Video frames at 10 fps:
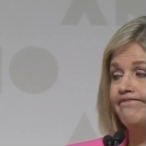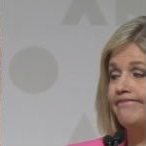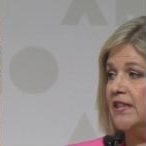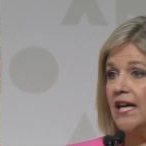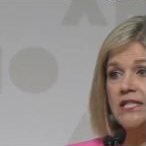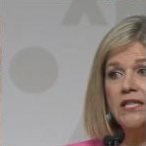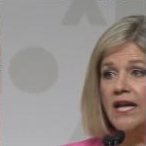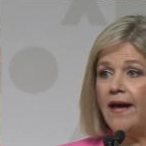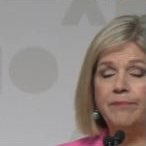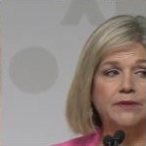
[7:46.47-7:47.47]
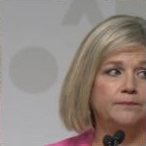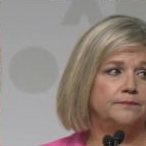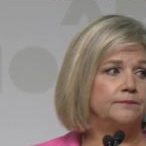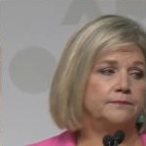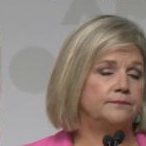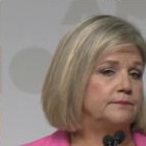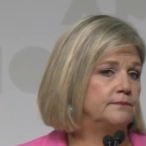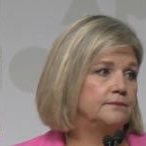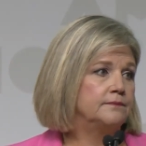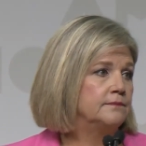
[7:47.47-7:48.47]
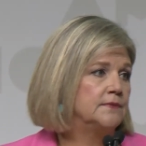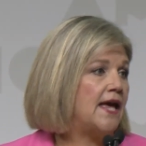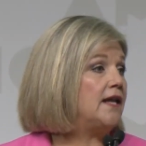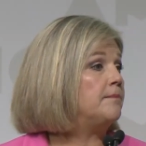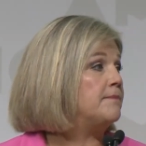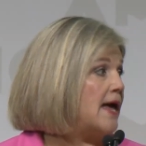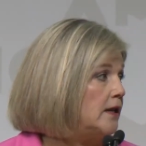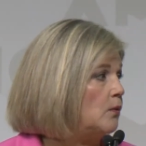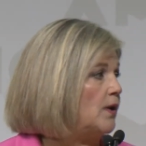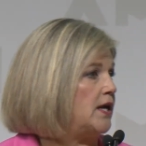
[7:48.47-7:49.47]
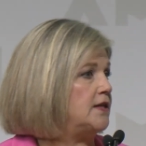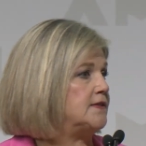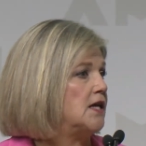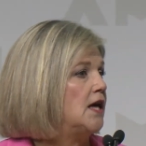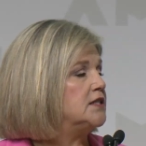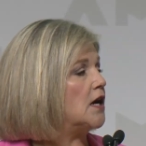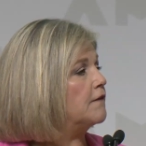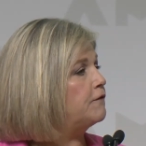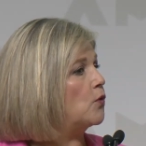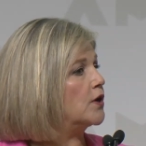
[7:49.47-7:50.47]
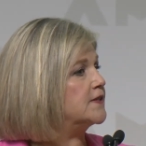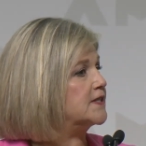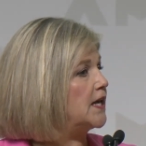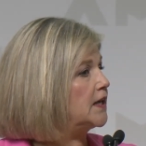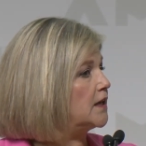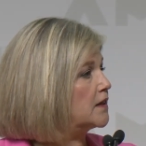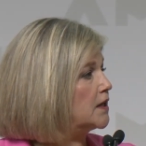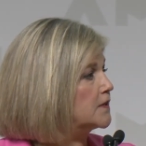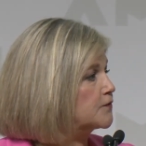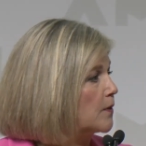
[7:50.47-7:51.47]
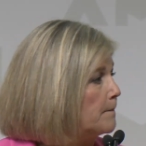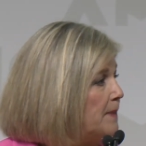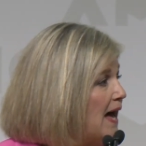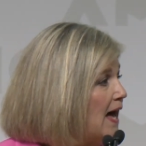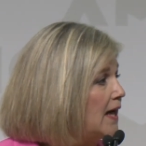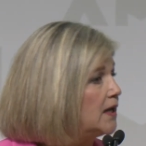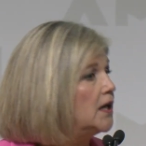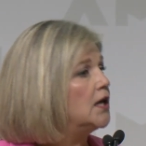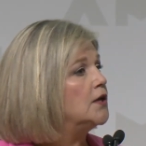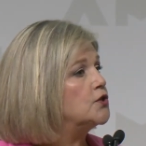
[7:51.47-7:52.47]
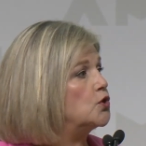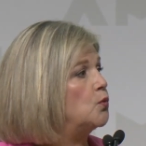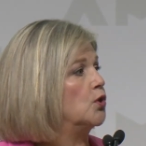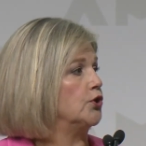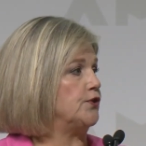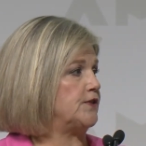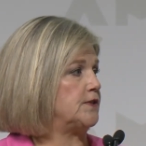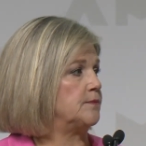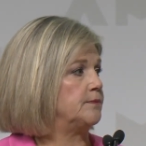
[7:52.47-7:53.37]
But that didn't happen. And in many ways, Doug Ford is taking things from bad to worse.